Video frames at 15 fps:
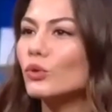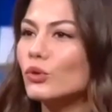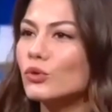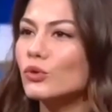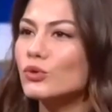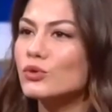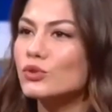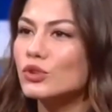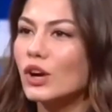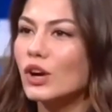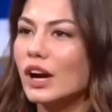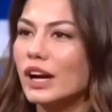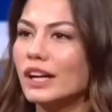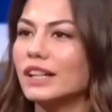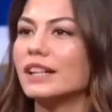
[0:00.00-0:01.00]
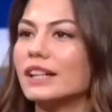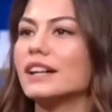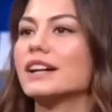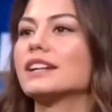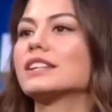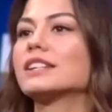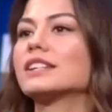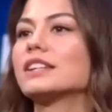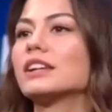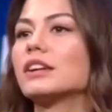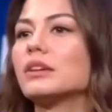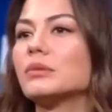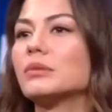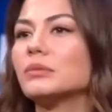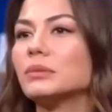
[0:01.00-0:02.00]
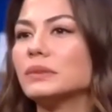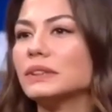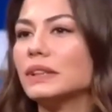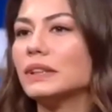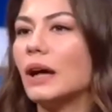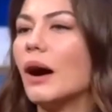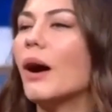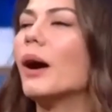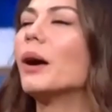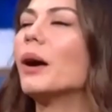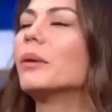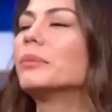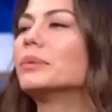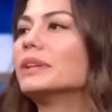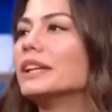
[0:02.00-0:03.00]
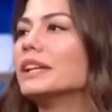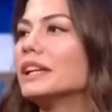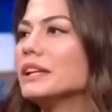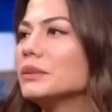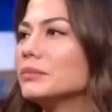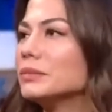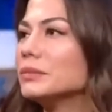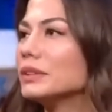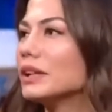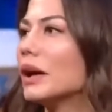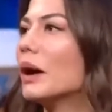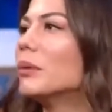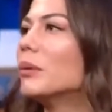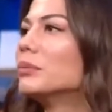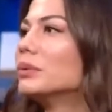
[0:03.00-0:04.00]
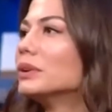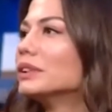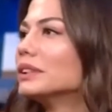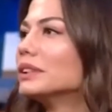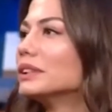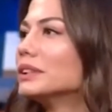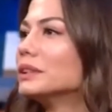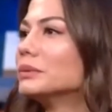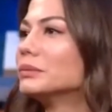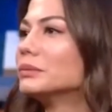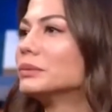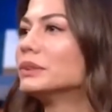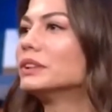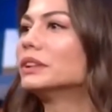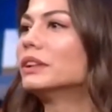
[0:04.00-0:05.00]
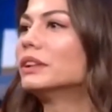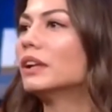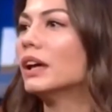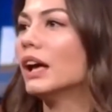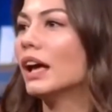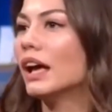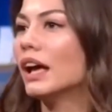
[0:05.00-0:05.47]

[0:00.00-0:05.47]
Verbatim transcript: the most affected stage in the first part of the program told. Ozdemir said that she was